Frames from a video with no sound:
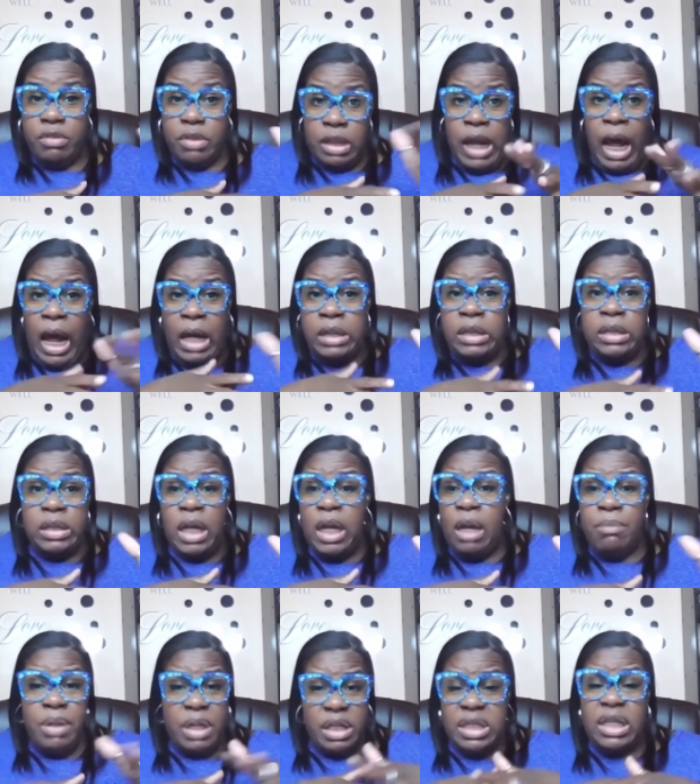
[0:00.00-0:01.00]
And I
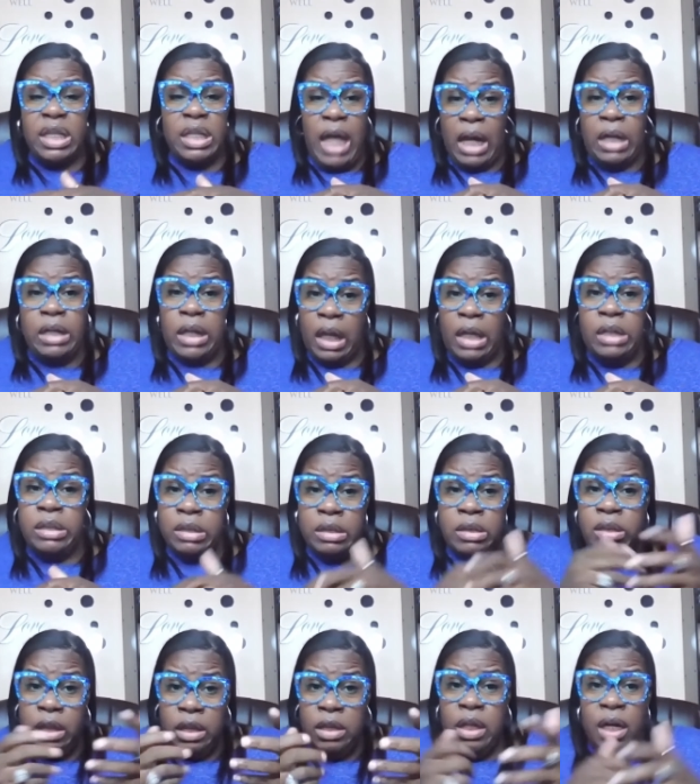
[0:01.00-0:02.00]
understand because in a lot of cases
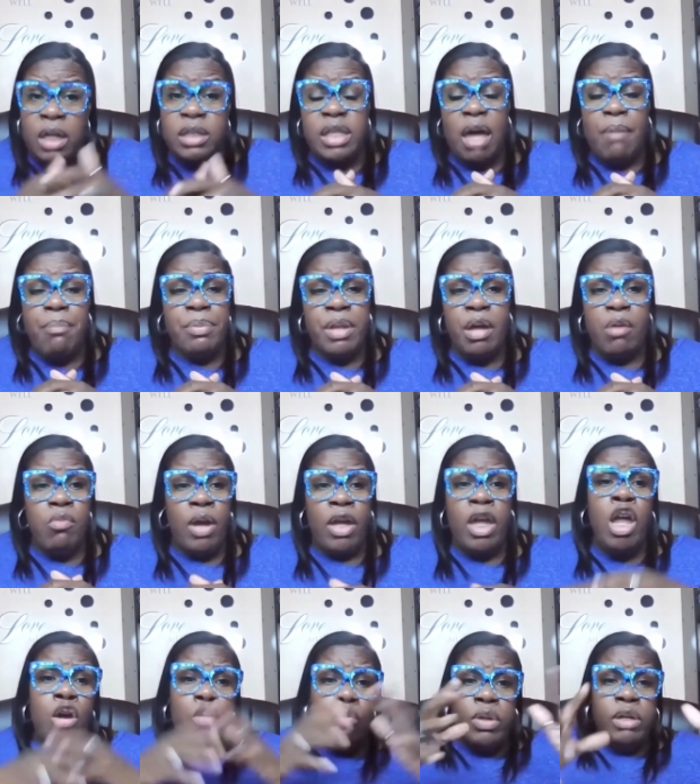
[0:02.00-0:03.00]
it does happen that way.
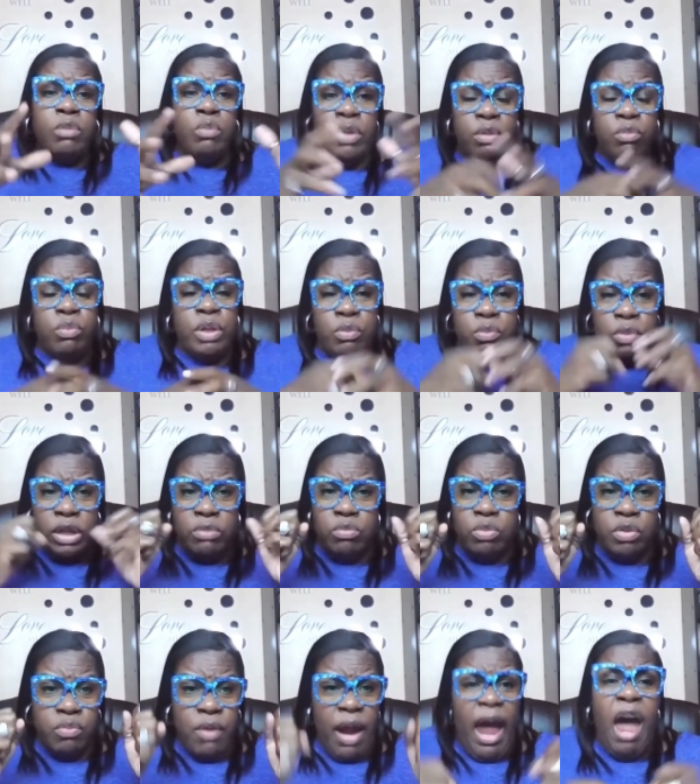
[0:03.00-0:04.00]
We we we we,
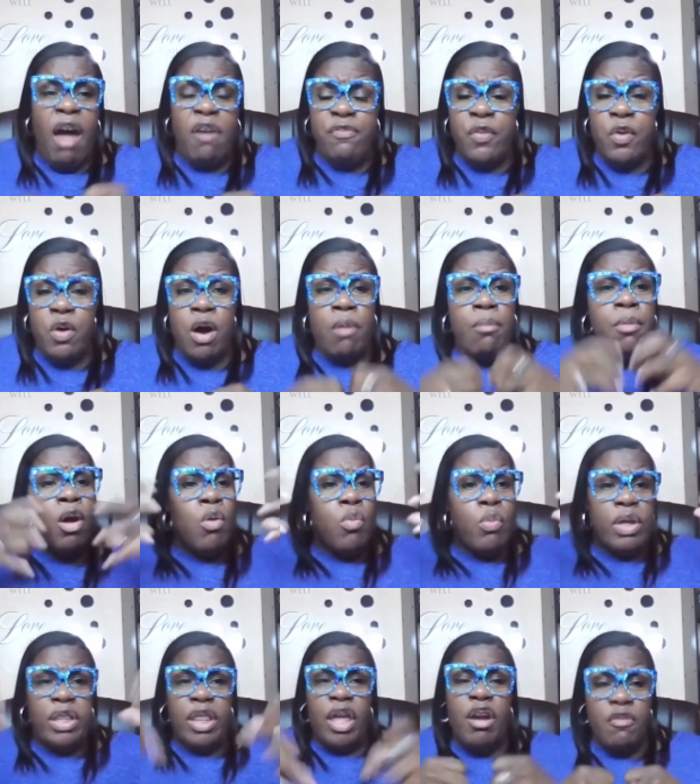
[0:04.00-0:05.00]
we ride for them,
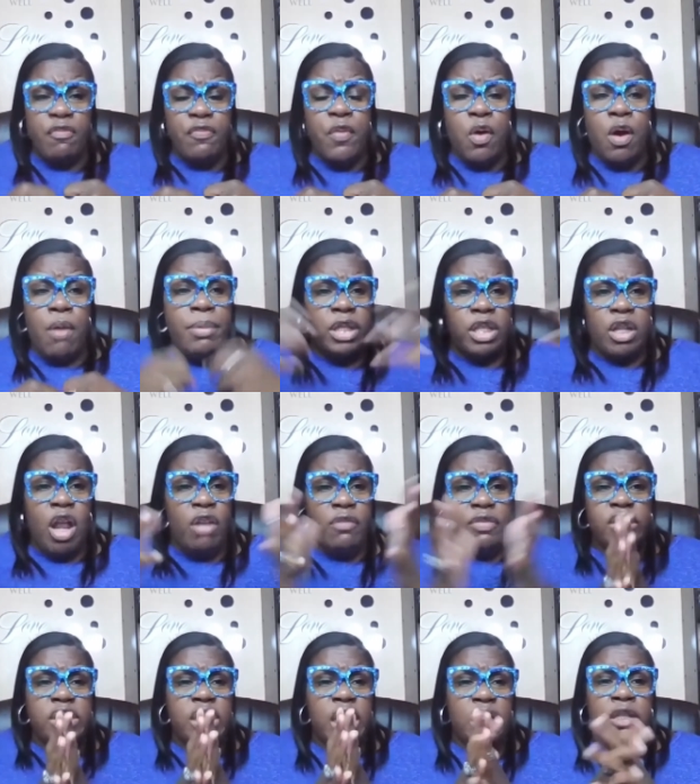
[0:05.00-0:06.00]
we there for them, and then all of a
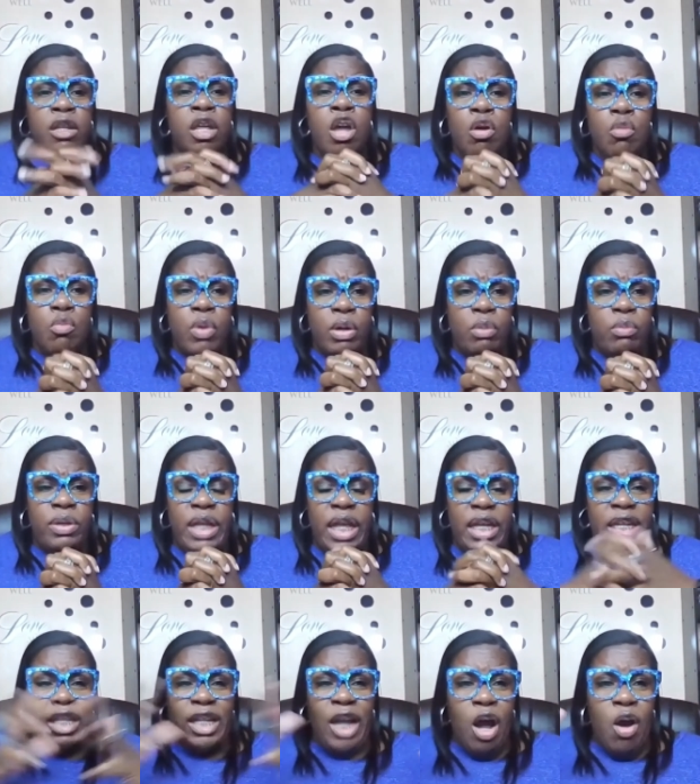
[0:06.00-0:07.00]
sudden when, when they
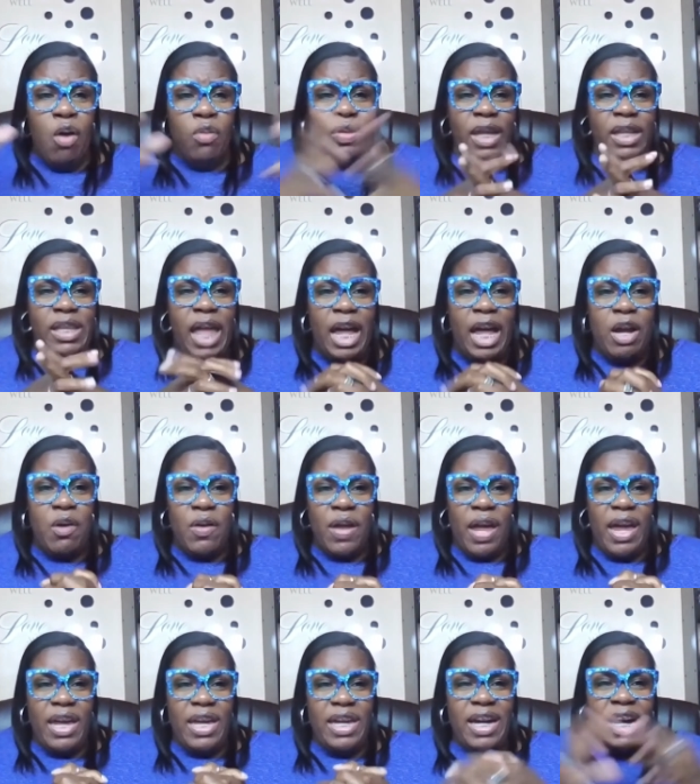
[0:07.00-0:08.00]
get on, they like,
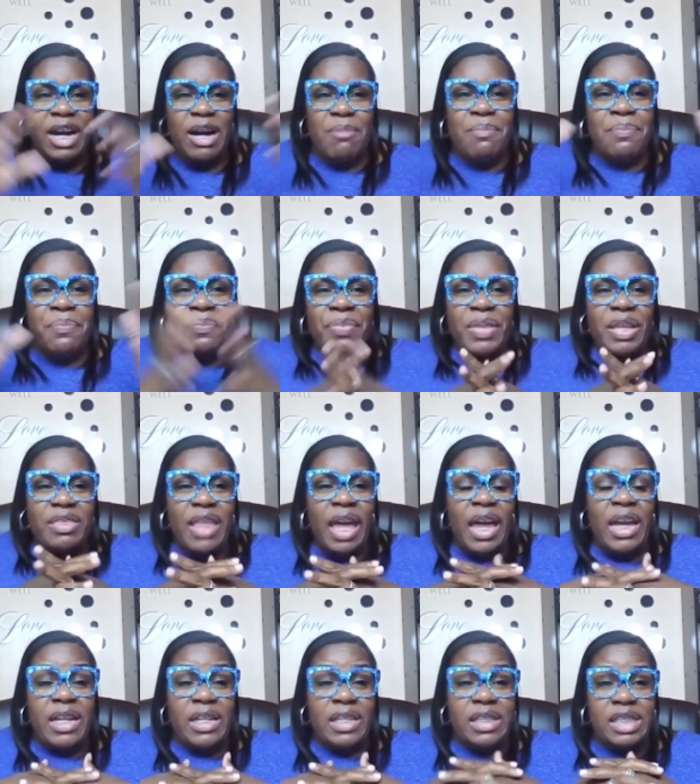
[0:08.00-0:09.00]
okay, um,
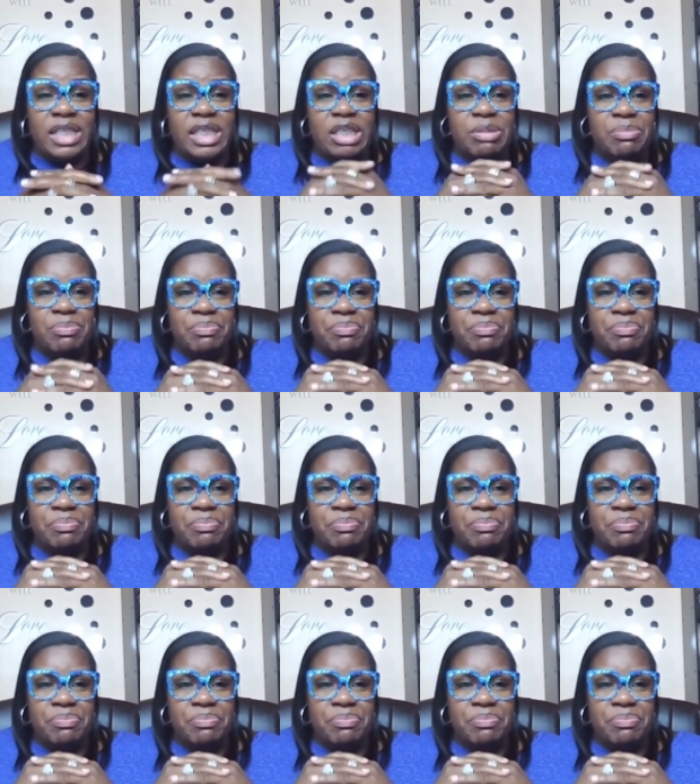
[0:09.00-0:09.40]
thanks.